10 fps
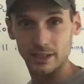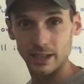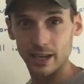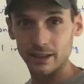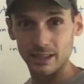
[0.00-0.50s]

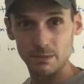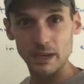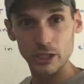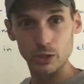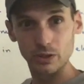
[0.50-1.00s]
Okay, let's
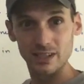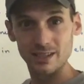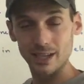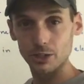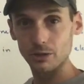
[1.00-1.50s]
make sure the
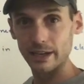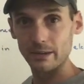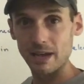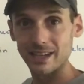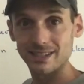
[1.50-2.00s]
central
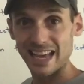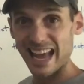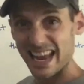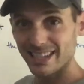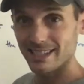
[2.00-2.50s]
atom has
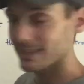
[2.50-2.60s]
8